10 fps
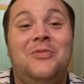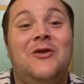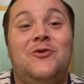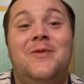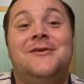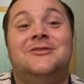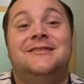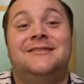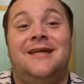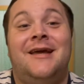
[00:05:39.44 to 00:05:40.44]
you better
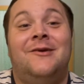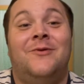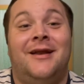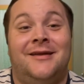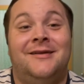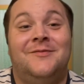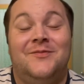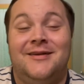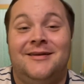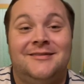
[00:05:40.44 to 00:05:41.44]
stay ready
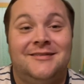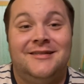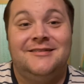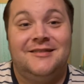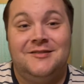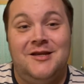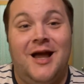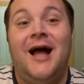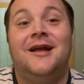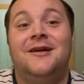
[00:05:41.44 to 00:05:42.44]
because this is
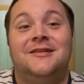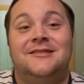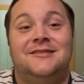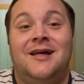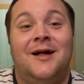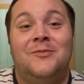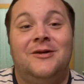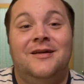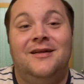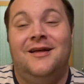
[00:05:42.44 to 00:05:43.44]
not going to stop.
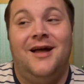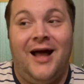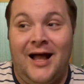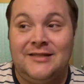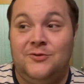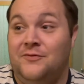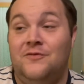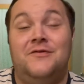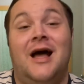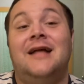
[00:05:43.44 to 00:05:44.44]
So if you've
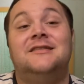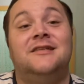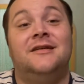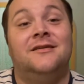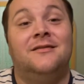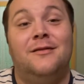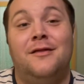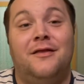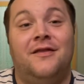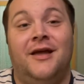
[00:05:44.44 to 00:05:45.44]
not seen
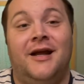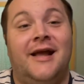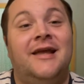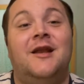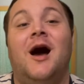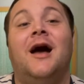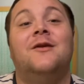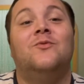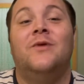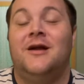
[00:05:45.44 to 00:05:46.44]
The Thing, I cannot
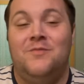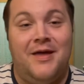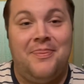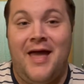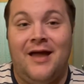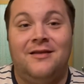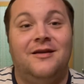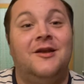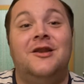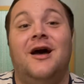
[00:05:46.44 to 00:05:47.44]
recommend that
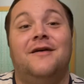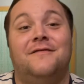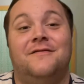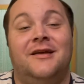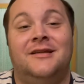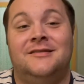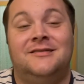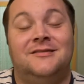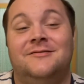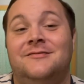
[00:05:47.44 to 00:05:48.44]
enough. It is
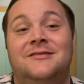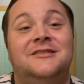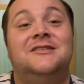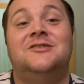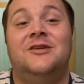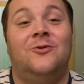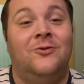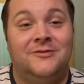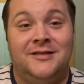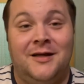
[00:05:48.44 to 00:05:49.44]
still
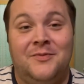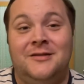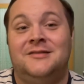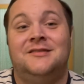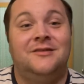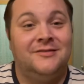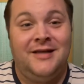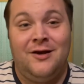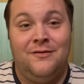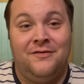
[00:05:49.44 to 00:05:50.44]
holds up. It is still
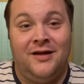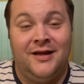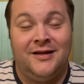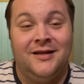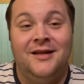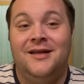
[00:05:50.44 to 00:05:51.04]
terrifying.